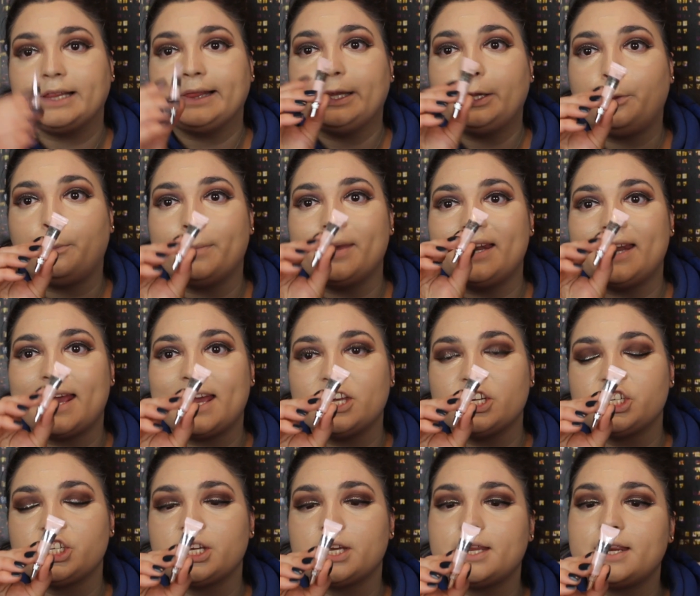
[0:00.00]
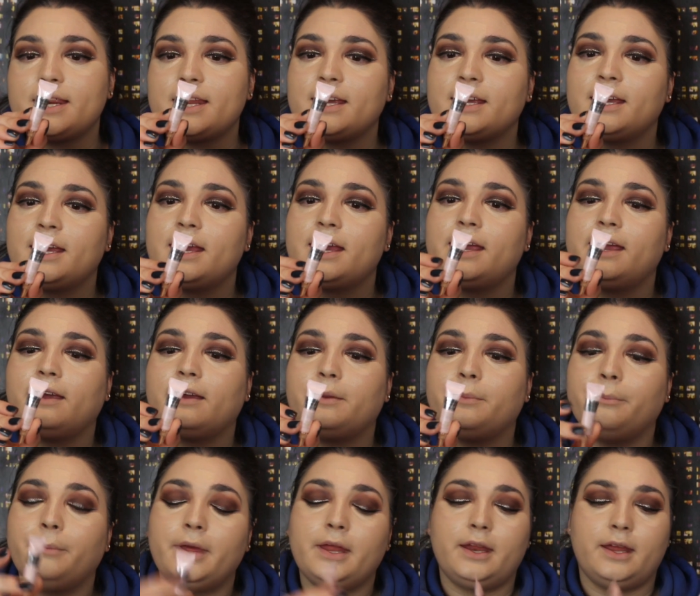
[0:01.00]
Illumination
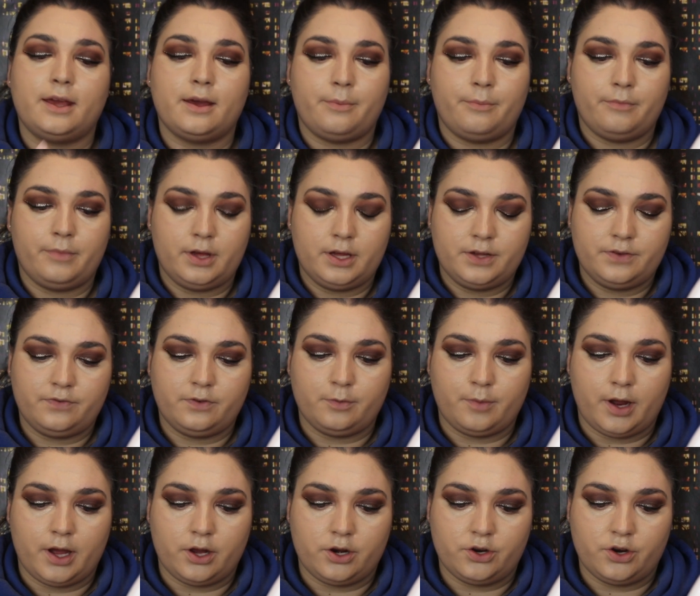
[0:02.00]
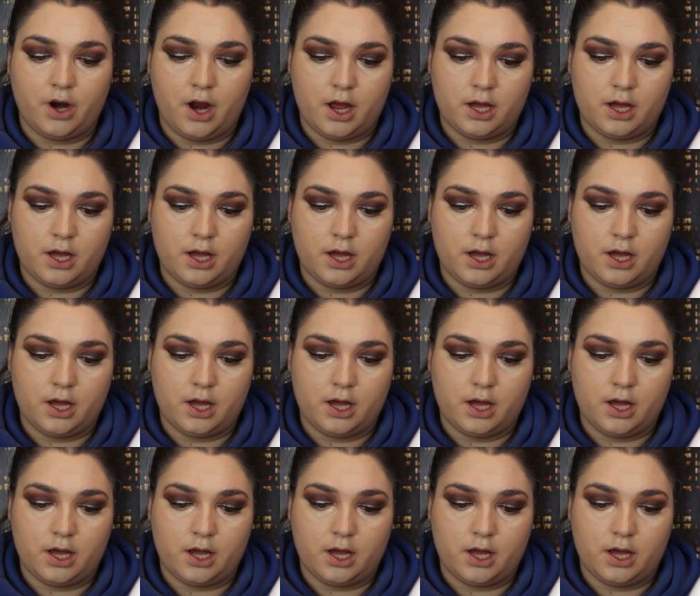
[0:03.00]
in medium for my under